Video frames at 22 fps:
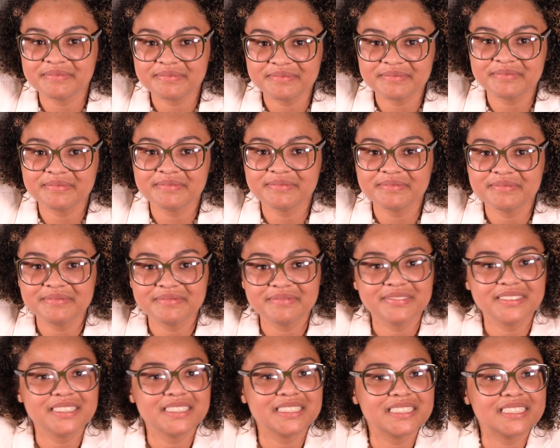a little bit,
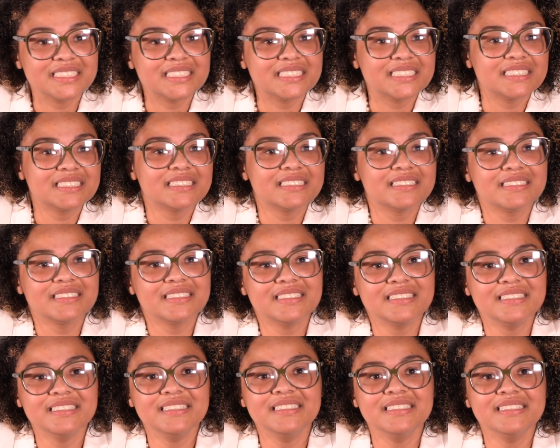we've had people
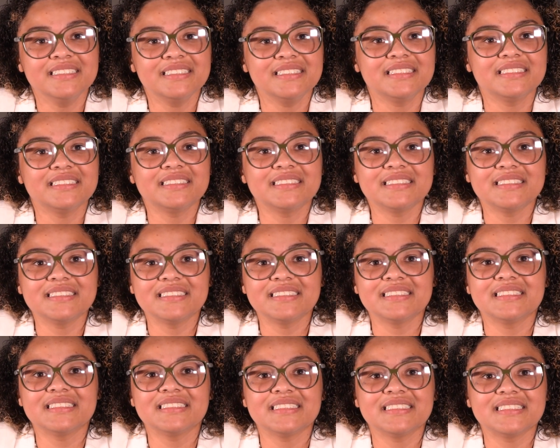who've had
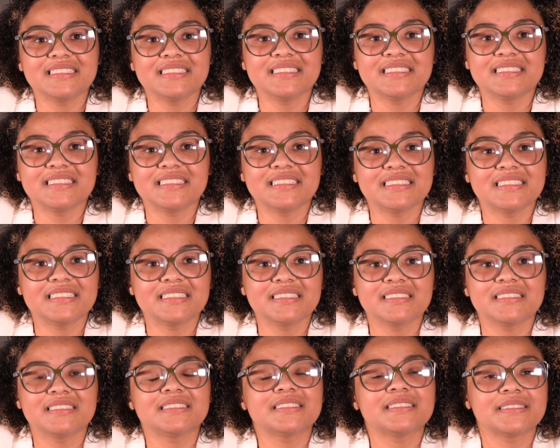various addictions, and they
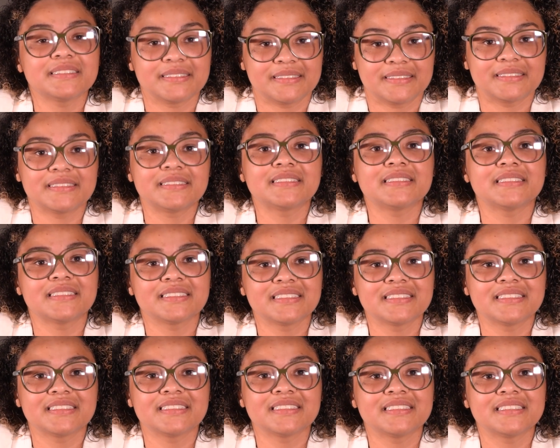tell us about that
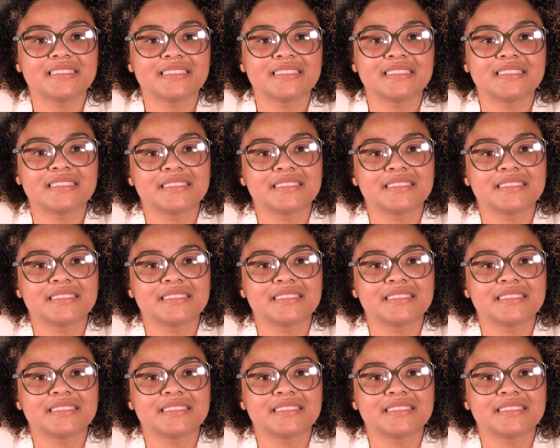first time.